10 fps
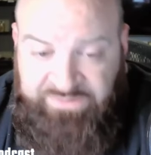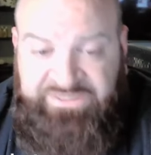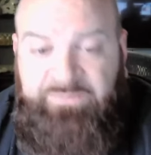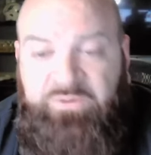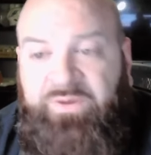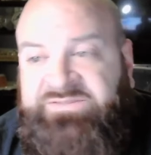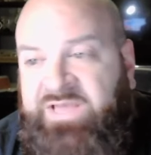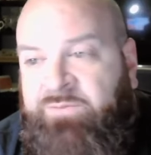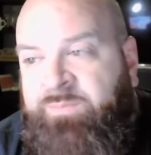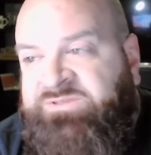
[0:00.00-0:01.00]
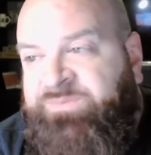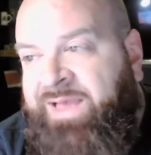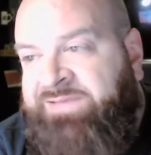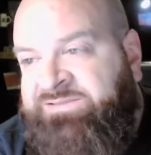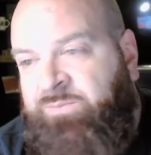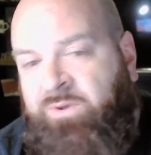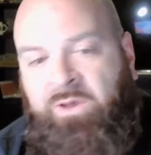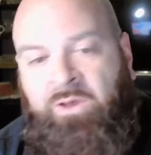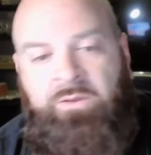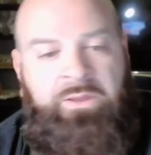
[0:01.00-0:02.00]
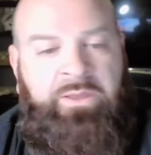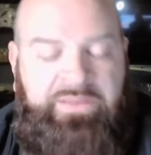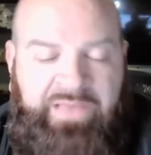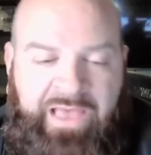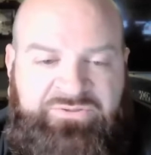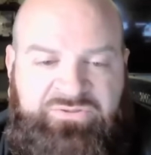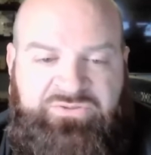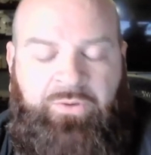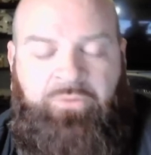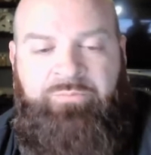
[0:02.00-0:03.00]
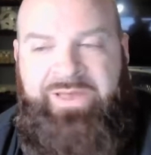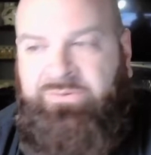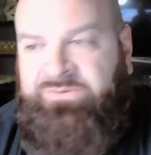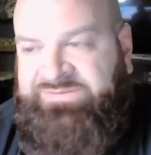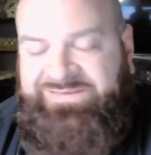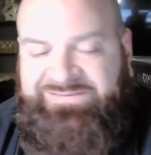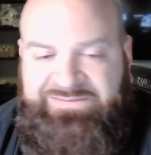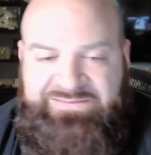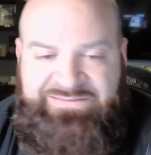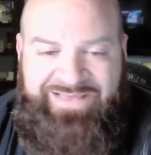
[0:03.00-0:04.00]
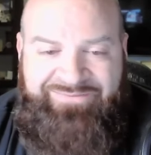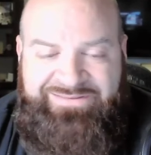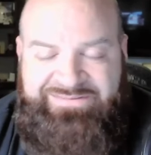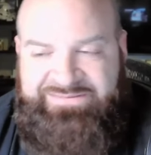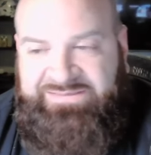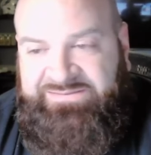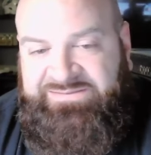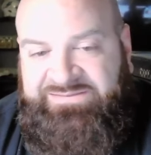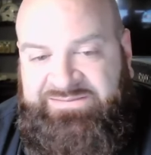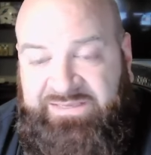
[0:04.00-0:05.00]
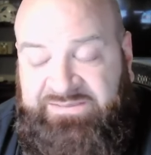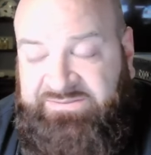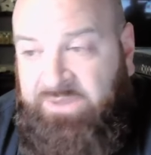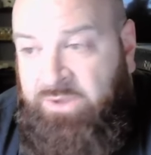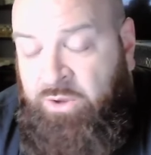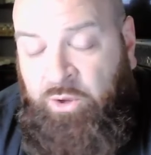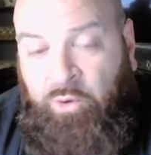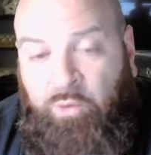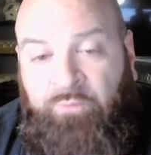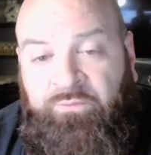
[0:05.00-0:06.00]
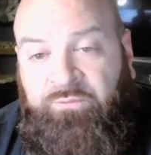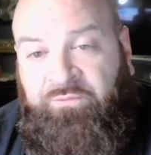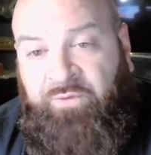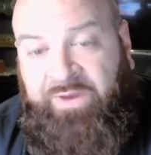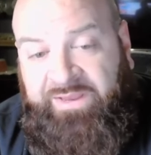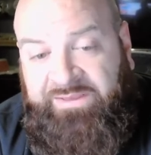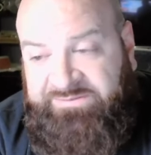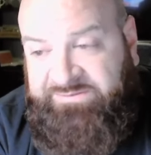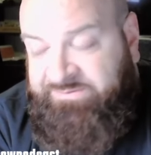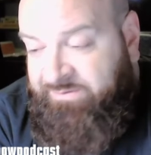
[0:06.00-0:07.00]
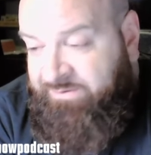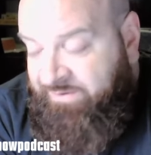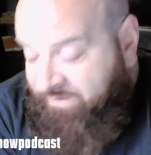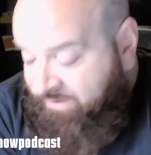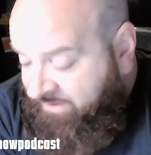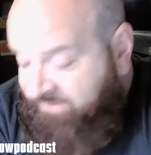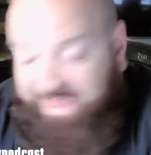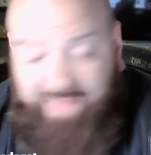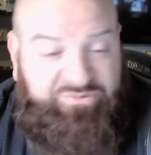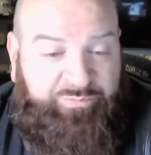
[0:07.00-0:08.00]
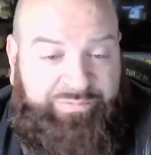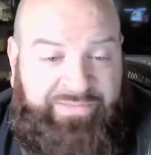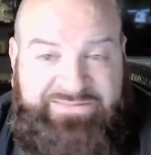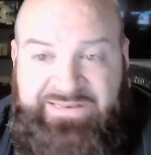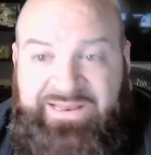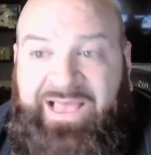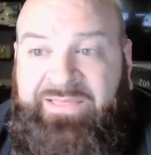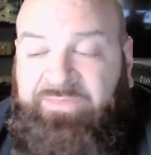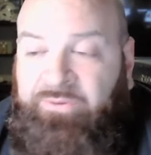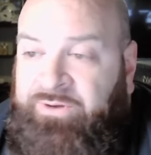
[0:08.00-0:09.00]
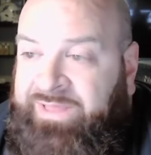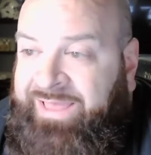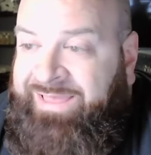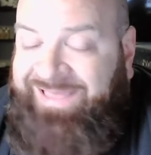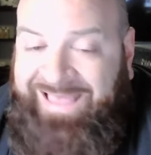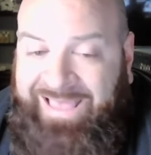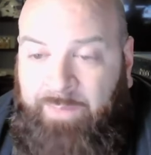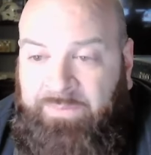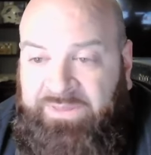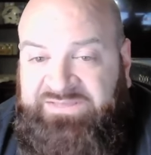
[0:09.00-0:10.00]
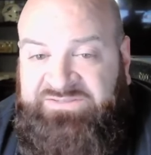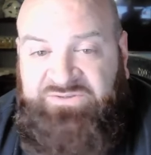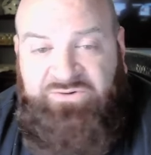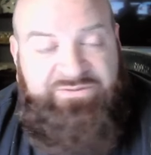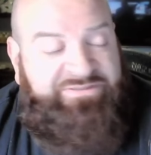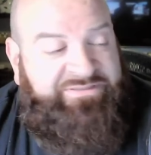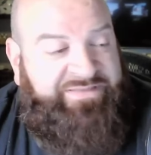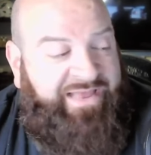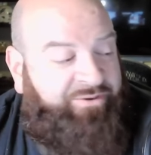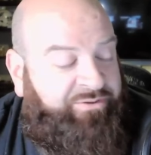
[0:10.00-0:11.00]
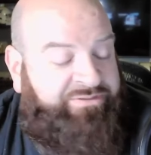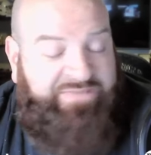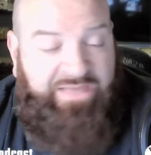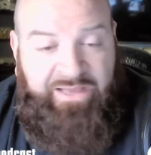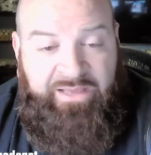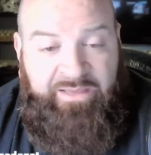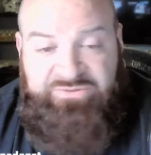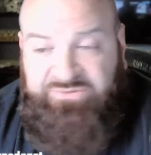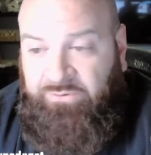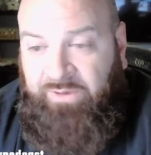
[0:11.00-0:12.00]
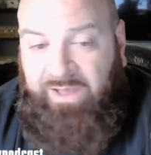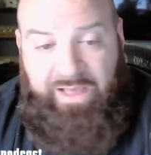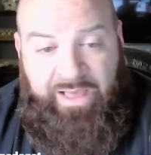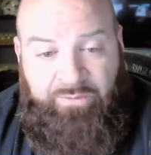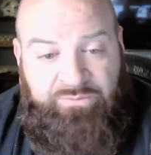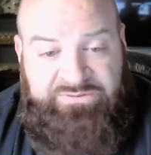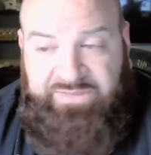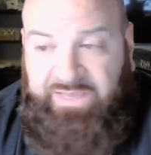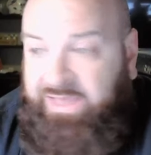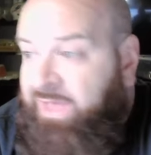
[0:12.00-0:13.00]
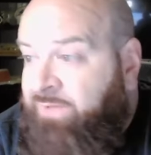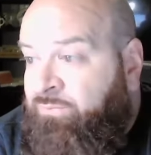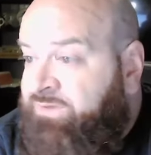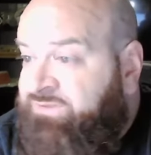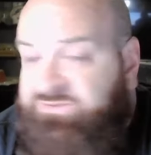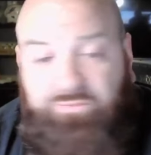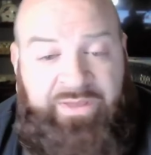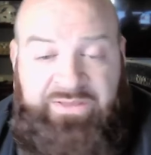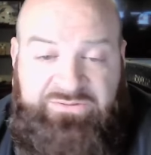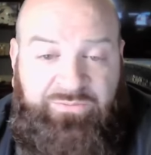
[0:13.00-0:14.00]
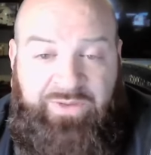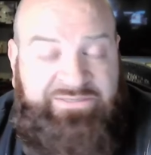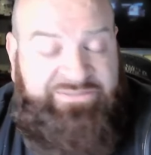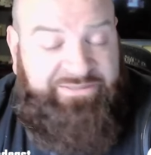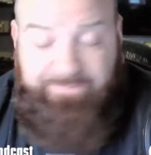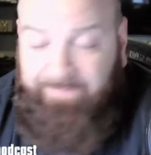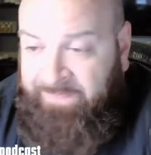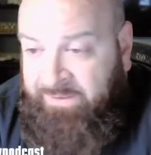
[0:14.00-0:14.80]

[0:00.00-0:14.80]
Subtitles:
Team USA Women's Basketball captures gold medal 67-66. Over France. The game took place at 9:30 a.m. Eastern Standard Time, so I will say I wasn't awake to watch it,